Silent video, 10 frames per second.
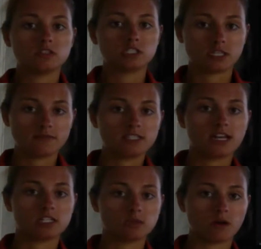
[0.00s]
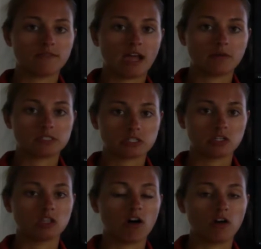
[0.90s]
shifts that are 12 hours or
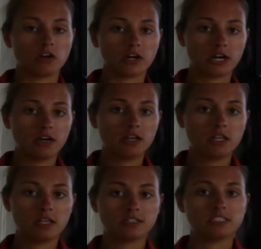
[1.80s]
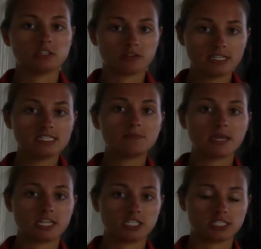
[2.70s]
longer decrease
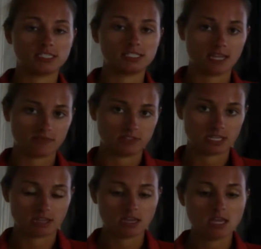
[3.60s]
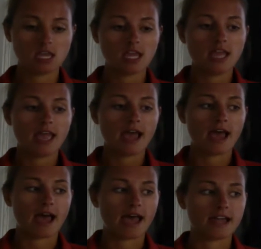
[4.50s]
patient safety
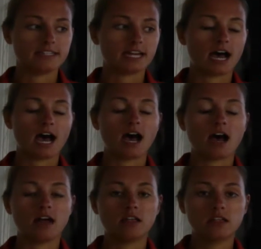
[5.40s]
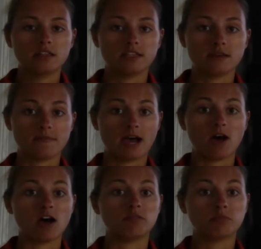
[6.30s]
and the amount
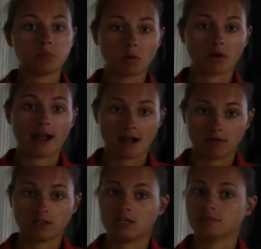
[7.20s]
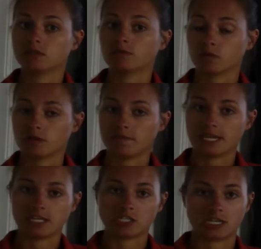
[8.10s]
of poor outcomes for the
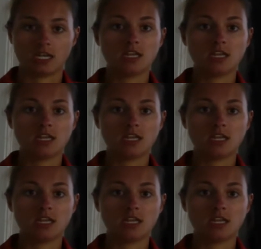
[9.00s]
patient.